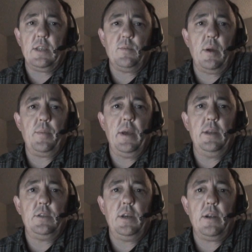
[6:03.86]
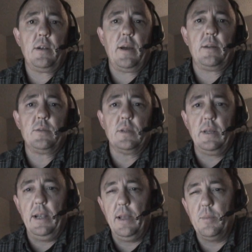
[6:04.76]
to my page here. I don't
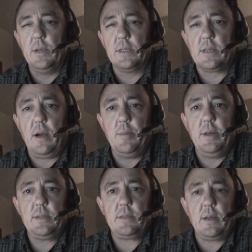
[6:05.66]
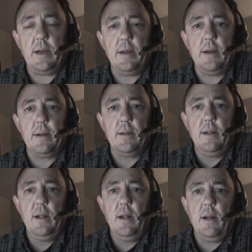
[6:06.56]
delete anybody's comments. I'm
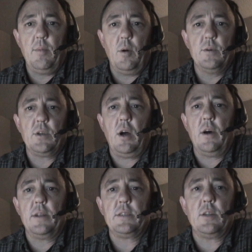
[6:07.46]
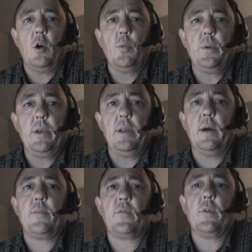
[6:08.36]
always honest, open, and
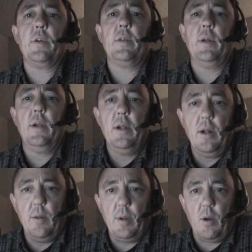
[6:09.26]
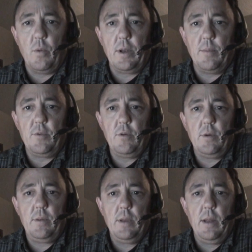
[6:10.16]
upfront about what I'm
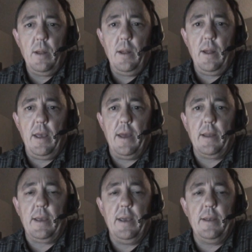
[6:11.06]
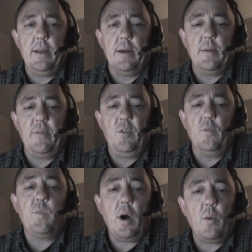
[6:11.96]
doing. And again, if
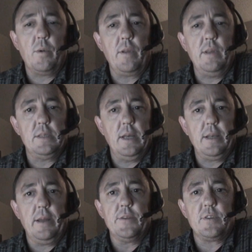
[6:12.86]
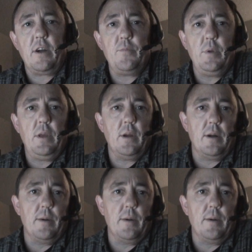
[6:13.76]
you've bought one of these detonators off me,